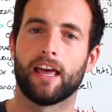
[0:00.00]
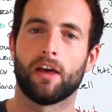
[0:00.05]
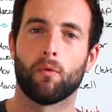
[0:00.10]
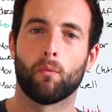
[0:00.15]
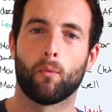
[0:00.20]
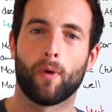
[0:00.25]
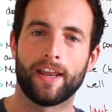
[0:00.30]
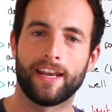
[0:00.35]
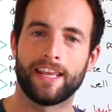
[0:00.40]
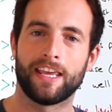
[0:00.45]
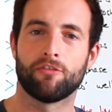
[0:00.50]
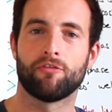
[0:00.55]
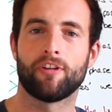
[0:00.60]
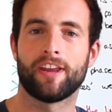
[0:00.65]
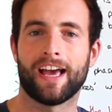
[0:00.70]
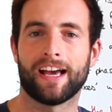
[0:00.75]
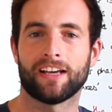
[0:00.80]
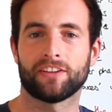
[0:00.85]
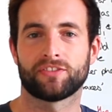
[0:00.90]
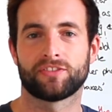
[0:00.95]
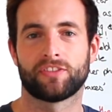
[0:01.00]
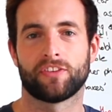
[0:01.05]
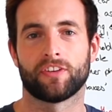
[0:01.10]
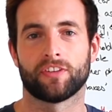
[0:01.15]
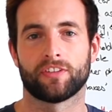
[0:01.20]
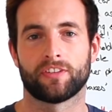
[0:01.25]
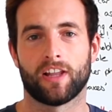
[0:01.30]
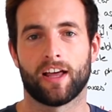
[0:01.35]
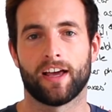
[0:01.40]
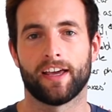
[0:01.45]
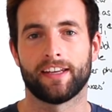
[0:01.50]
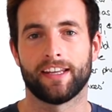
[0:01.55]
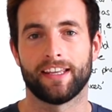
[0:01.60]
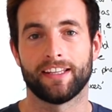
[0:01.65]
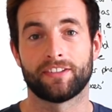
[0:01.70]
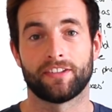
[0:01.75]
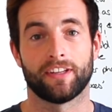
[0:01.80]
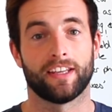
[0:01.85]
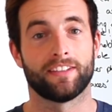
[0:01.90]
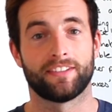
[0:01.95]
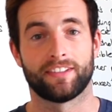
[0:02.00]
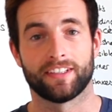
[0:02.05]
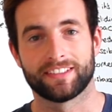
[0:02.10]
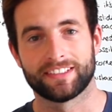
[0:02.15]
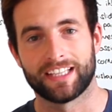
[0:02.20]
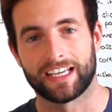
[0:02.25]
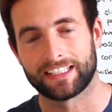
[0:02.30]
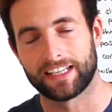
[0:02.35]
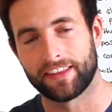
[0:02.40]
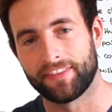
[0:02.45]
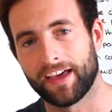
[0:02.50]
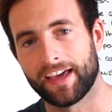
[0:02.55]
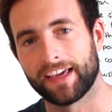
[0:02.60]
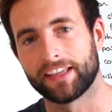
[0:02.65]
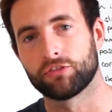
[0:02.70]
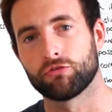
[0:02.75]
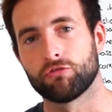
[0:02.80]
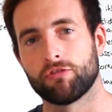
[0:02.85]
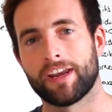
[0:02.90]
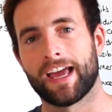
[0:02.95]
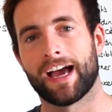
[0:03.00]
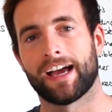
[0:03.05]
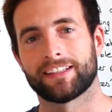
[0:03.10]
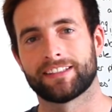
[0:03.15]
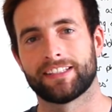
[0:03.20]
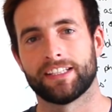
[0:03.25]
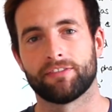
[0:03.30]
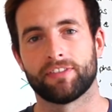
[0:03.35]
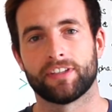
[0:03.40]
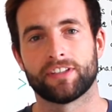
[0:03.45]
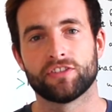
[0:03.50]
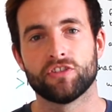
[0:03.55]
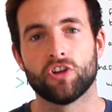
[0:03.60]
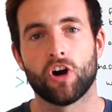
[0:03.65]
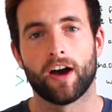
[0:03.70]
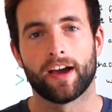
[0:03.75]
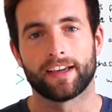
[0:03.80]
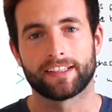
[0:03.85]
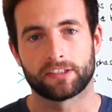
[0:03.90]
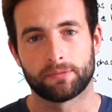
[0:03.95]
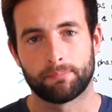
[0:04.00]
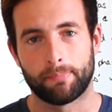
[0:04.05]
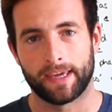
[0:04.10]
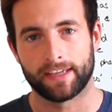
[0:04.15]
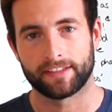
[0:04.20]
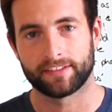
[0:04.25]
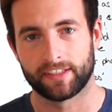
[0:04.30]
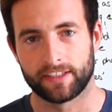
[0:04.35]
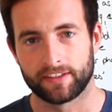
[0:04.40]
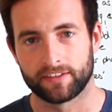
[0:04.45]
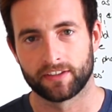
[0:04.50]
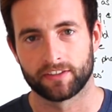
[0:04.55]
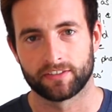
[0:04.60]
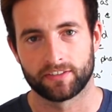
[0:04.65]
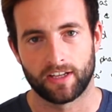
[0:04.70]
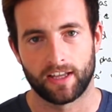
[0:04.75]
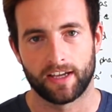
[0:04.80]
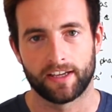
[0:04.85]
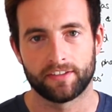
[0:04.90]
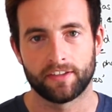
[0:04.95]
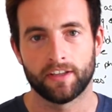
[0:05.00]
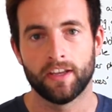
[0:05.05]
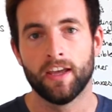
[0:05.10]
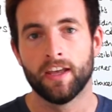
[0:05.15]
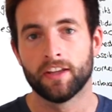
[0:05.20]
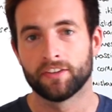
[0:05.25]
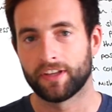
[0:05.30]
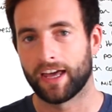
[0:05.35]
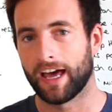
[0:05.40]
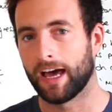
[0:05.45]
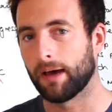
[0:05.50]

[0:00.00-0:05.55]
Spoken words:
when he reacts to the slide, it's exactly that, it's reactive. He's not expecting the slide to